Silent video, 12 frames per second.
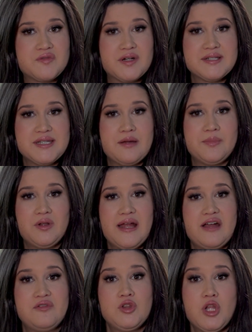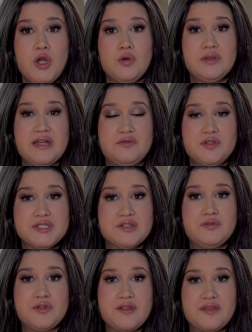for example, have low levels
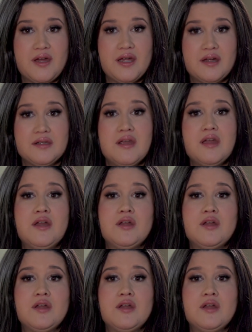of glutathione.